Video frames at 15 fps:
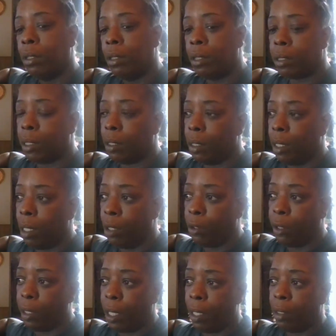He said now
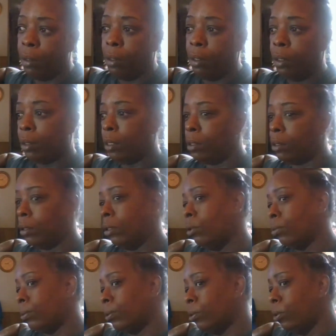you got these
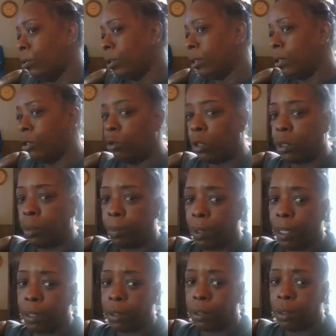new rules, these new
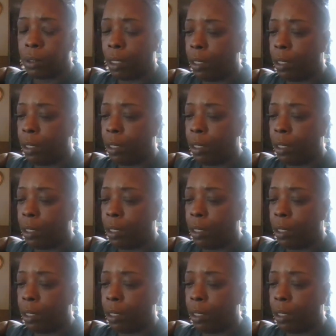stipulations.